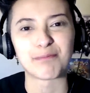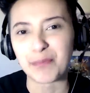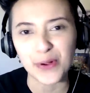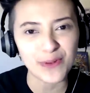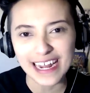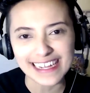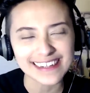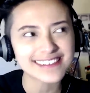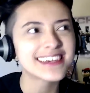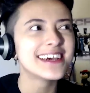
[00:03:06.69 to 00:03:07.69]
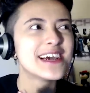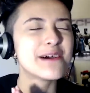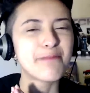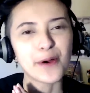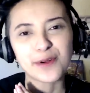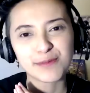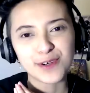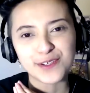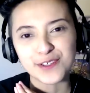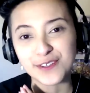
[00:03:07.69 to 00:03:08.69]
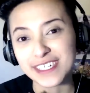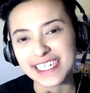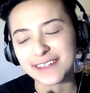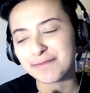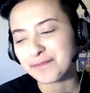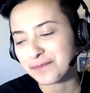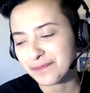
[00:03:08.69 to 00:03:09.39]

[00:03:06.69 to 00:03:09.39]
bootlegged Pokemon Green.